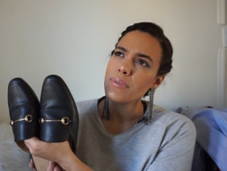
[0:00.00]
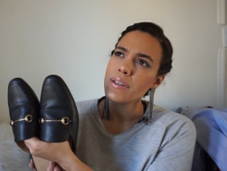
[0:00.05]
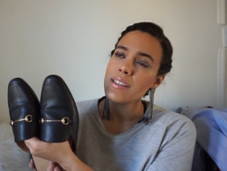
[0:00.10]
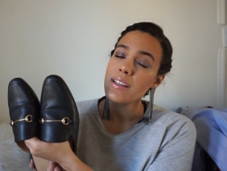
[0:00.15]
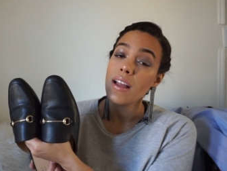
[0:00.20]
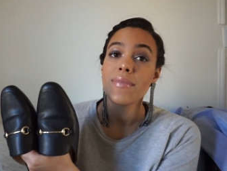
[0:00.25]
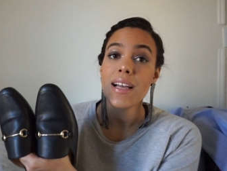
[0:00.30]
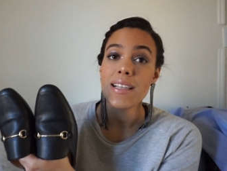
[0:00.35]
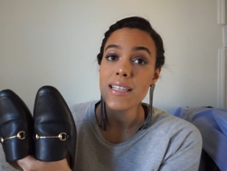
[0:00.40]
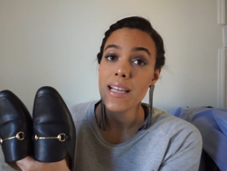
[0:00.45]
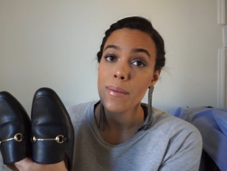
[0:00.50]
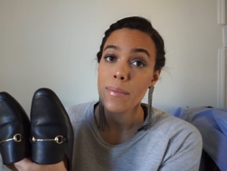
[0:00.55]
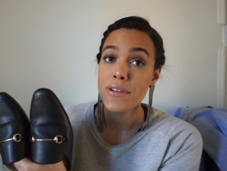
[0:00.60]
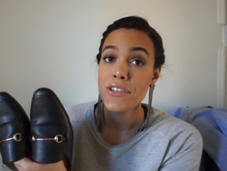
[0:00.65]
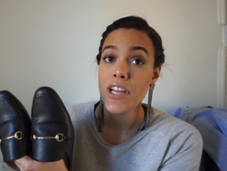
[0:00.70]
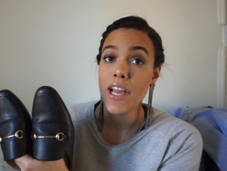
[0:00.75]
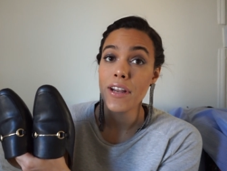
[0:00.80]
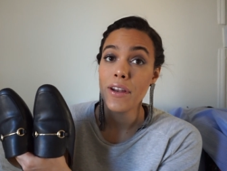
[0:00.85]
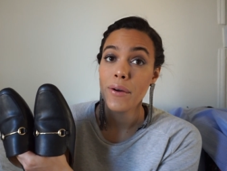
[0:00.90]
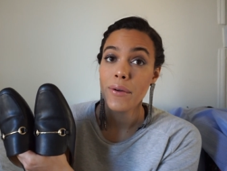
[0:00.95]
Prin that's how
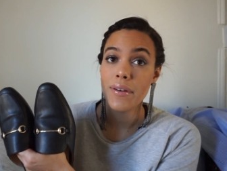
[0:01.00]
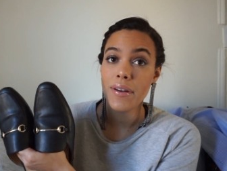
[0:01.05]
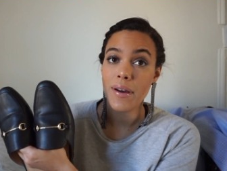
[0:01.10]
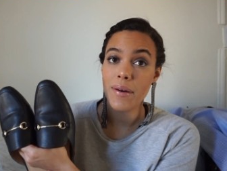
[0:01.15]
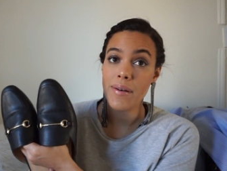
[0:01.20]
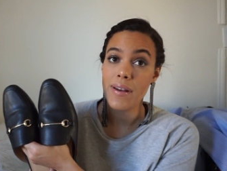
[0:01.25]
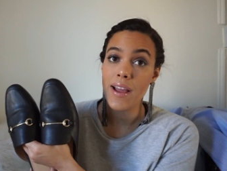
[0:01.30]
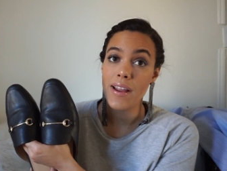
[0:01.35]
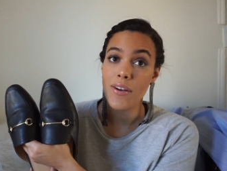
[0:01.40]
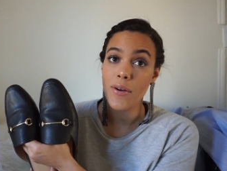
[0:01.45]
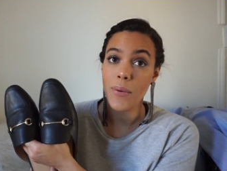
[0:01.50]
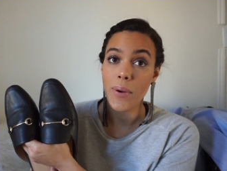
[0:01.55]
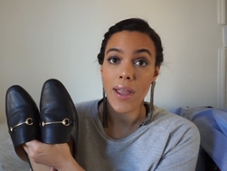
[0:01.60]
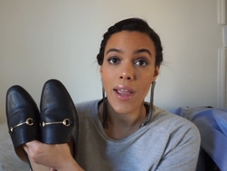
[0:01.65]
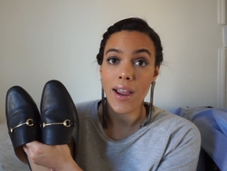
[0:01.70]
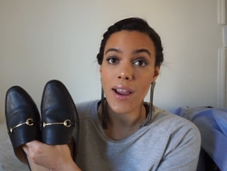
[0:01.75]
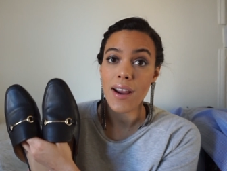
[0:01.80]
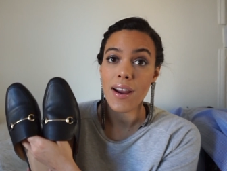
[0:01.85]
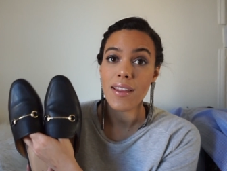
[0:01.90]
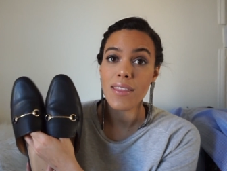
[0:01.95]
much I don't know and I don't
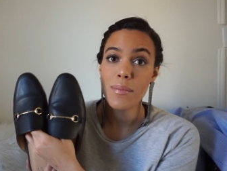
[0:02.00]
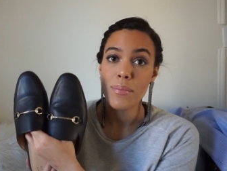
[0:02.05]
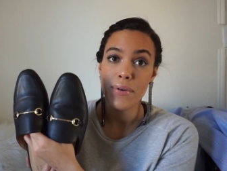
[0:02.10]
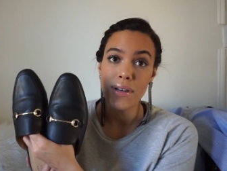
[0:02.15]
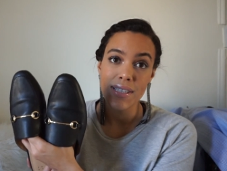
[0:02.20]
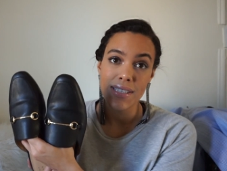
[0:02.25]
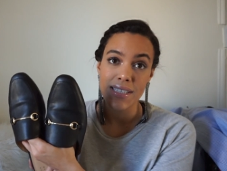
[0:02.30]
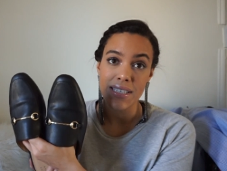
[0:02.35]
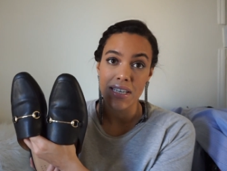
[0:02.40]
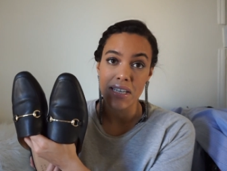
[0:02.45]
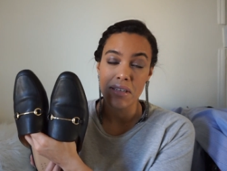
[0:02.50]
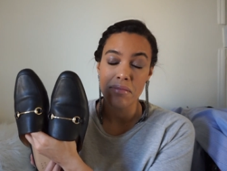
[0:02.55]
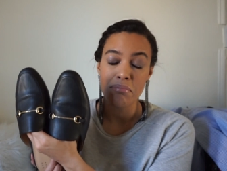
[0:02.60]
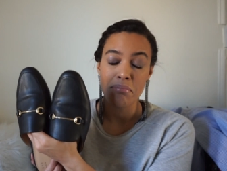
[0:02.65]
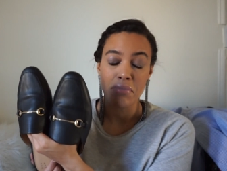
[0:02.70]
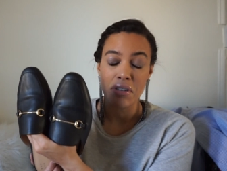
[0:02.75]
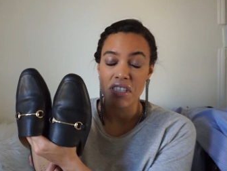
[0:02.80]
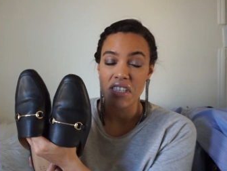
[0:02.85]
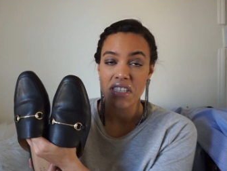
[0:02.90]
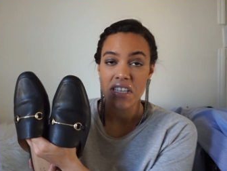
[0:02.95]
care. Princeton,
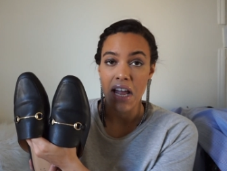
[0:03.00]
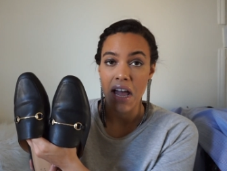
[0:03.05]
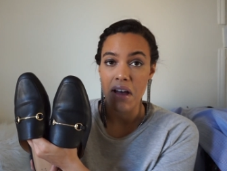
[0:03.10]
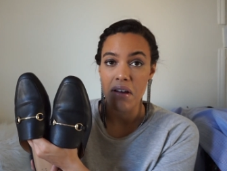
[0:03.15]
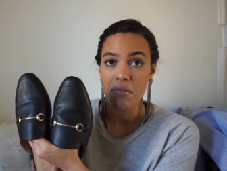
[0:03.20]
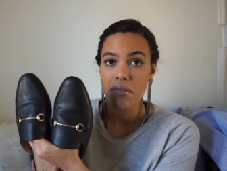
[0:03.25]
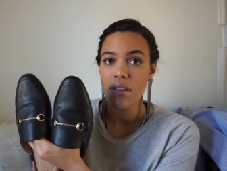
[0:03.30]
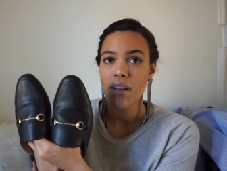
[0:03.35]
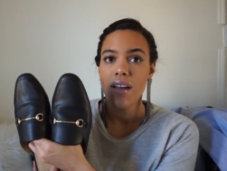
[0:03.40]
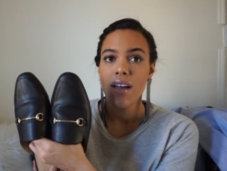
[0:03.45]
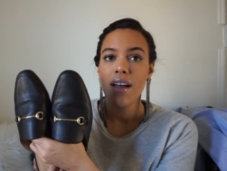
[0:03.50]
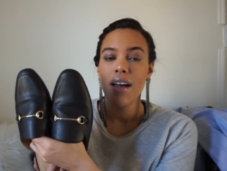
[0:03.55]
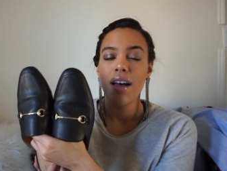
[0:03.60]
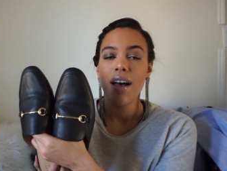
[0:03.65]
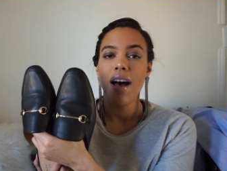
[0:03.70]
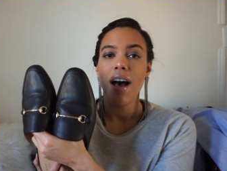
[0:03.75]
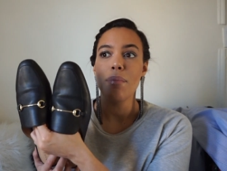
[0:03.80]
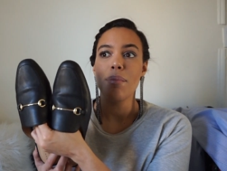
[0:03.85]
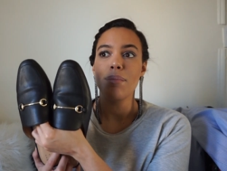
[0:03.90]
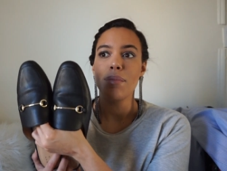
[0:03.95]
Princetown
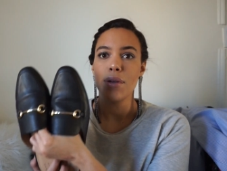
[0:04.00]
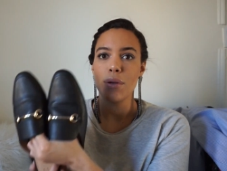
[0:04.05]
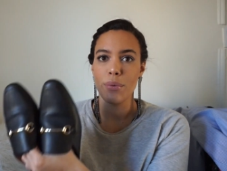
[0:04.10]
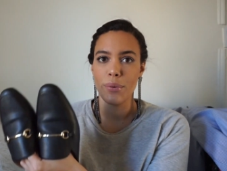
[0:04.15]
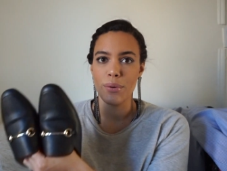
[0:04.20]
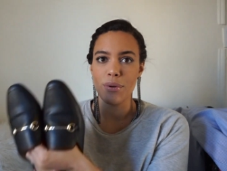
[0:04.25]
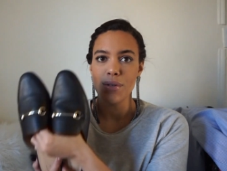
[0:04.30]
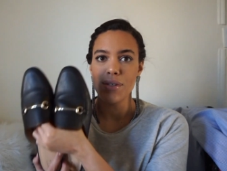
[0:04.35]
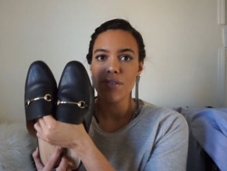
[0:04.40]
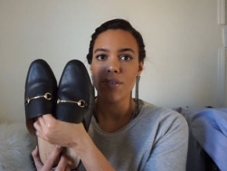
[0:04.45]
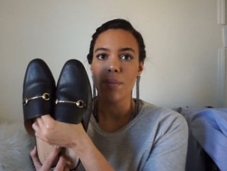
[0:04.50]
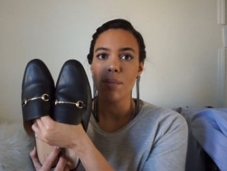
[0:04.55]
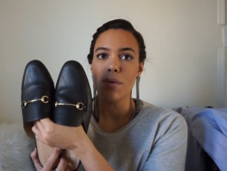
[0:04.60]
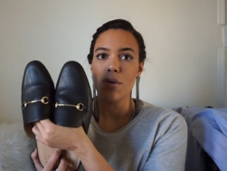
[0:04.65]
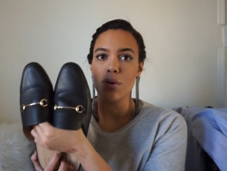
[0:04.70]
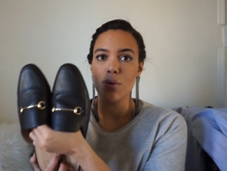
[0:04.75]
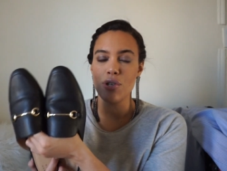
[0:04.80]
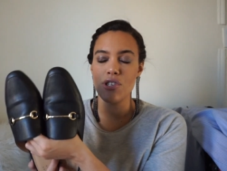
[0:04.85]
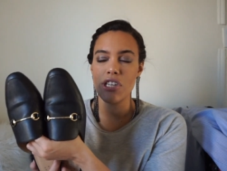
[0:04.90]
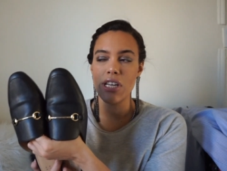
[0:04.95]
mules from
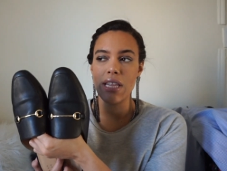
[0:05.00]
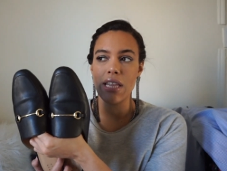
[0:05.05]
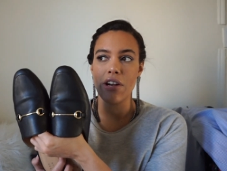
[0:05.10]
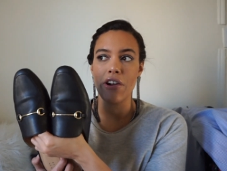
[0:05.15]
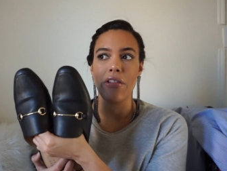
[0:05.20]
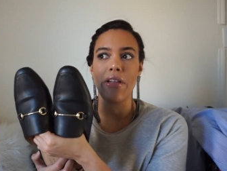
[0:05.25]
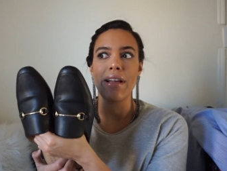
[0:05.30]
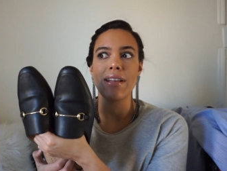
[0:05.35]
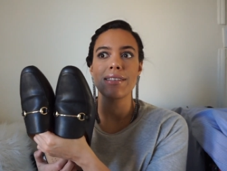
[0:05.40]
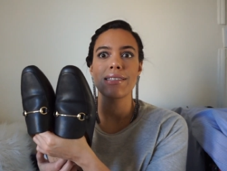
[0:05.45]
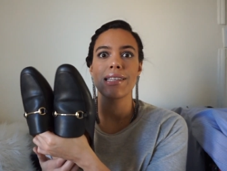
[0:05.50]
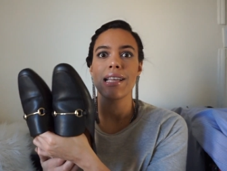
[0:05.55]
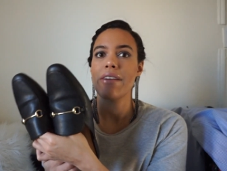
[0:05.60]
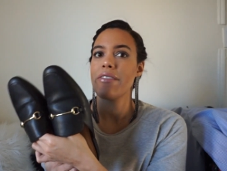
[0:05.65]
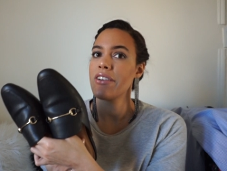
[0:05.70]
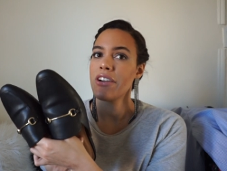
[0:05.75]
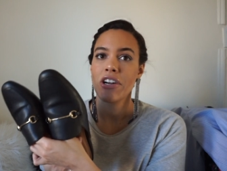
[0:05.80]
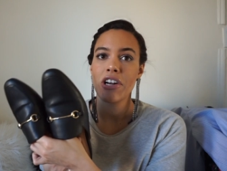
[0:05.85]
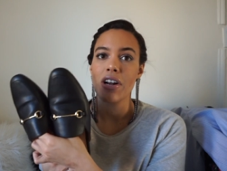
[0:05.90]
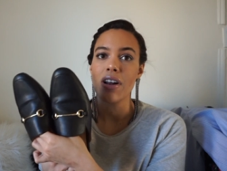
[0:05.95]
Gucci that are like
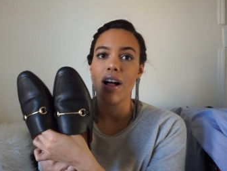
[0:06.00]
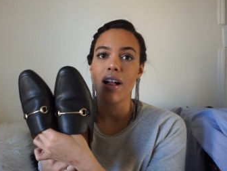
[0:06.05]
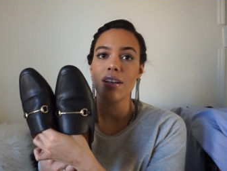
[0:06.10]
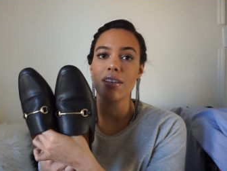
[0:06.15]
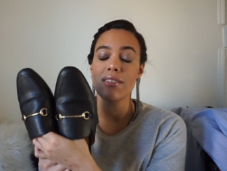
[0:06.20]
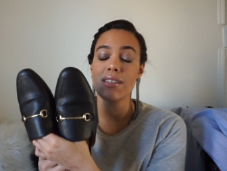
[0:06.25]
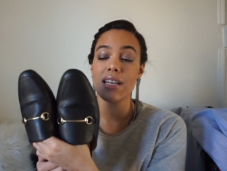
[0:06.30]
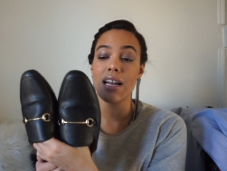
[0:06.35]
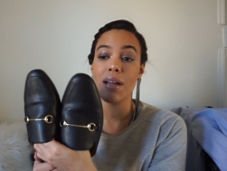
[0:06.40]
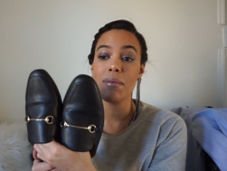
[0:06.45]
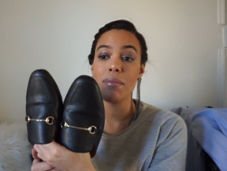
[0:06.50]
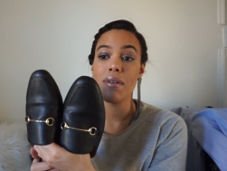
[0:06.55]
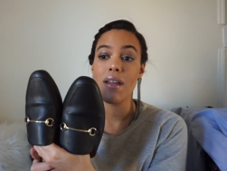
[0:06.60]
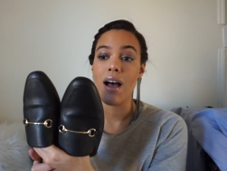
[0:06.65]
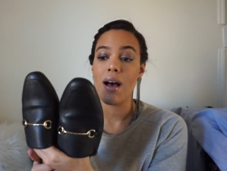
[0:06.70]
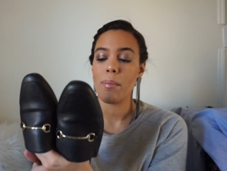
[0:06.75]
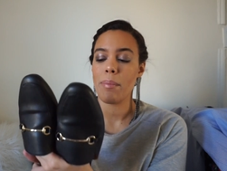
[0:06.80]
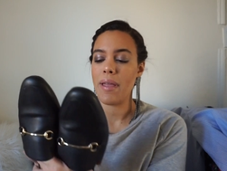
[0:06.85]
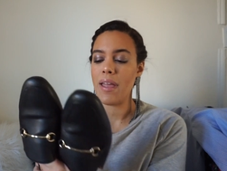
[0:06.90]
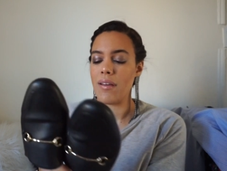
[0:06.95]
$700 and I'm
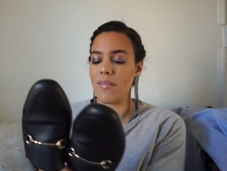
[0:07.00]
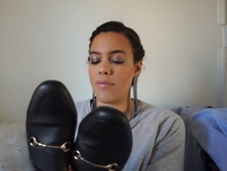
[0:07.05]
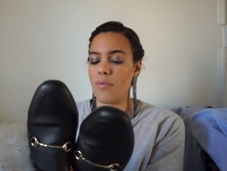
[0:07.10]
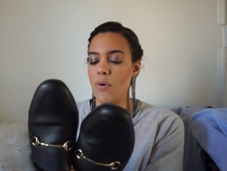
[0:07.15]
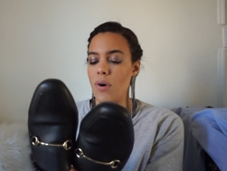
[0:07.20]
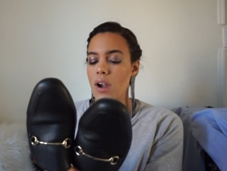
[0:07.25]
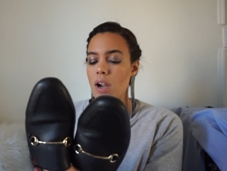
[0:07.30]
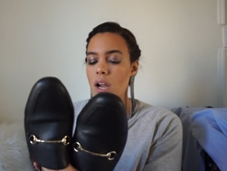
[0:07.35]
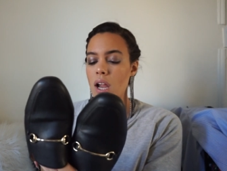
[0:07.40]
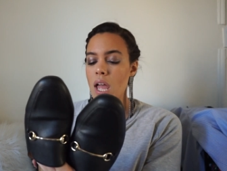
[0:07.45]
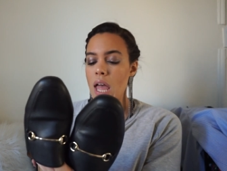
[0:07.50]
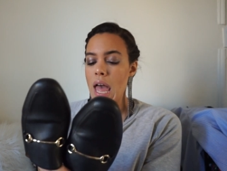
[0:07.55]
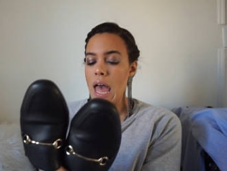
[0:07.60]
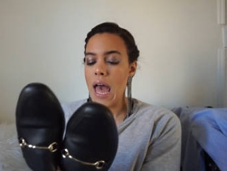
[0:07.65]
not paying for.